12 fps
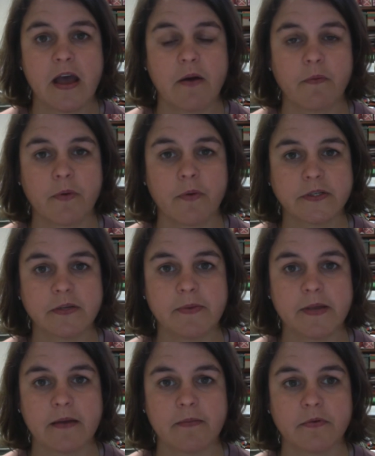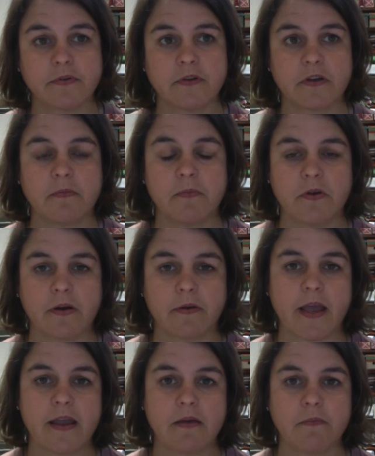I want to be able to
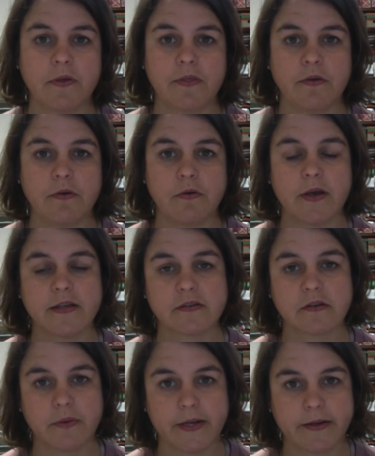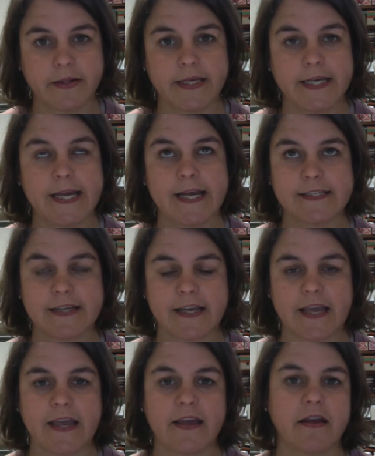communicate with you as quickly as I
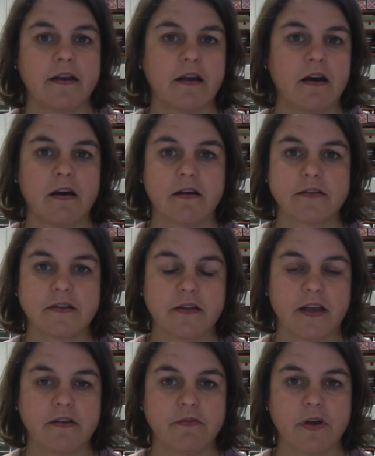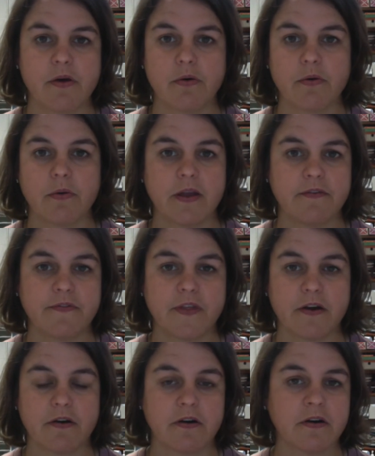can to let you know if
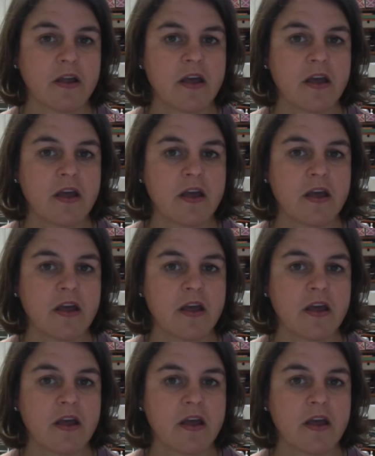there are